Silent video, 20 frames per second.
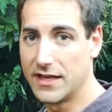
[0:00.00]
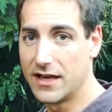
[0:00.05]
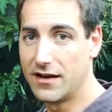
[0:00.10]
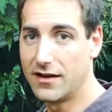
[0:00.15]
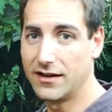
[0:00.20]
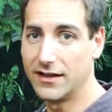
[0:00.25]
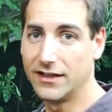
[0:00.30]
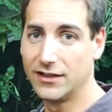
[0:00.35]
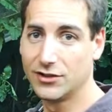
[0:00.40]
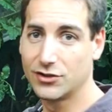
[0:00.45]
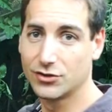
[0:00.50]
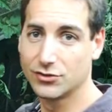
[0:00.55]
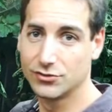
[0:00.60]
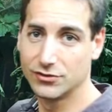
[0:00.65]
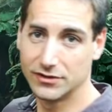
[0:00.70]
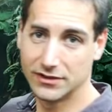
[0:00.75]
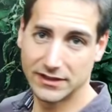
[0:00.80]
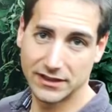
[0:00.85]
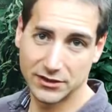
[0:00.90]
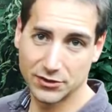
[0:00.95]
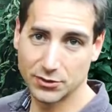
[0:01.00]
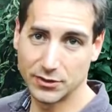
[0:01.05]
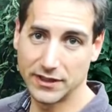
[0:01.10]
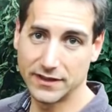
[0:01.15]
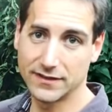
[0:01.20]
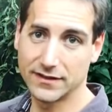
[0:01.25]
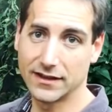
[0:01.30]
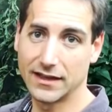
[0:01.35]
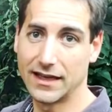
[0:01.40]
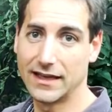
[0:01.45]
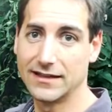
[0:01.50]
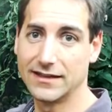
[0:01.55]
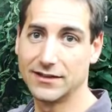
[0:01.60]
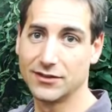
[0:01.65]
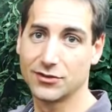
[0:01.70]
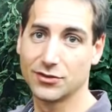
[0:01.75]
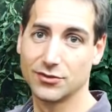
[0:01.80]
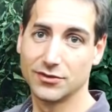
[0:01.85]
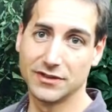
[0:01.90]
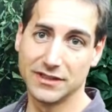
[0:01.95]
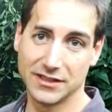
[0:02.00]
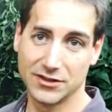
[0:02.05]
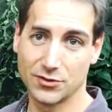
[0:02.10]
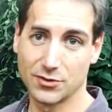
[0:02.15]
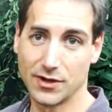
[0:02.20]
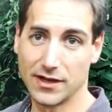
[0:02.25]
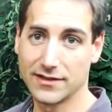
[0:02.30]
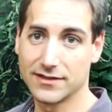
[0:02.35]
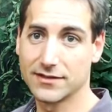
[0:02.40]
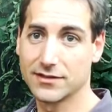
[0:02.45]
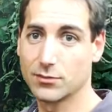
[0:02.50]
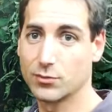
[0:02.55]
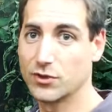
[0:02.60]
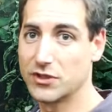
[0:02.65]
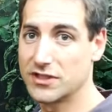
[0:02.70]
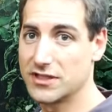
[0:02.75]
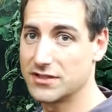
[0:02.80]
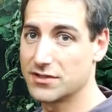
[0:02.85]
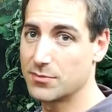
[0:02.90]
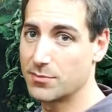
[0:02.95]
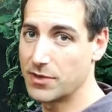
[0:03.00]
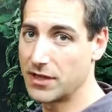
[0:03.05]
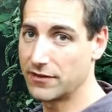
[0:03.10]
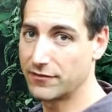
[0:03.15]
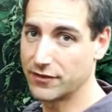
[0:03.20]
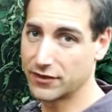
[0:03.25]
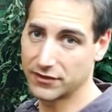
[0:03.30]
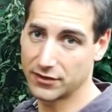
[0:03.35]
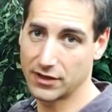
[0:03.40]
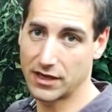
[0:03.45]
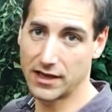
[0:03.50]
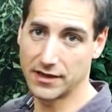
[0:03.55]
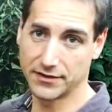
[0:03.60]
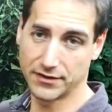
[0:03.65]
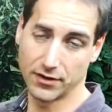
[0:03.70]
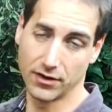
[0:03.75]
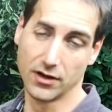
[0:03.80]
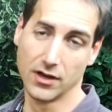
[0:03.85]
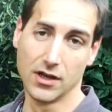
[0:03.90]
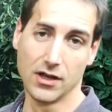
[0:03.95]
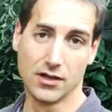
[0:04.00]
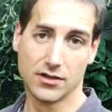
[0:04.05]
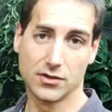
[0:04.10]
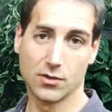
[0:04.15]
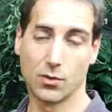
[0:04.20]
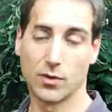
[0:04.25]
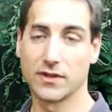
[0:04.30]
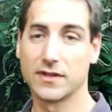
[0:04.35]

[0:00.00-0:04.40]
ammonia into nitrates and into nitrates, which is a plant fertilizer.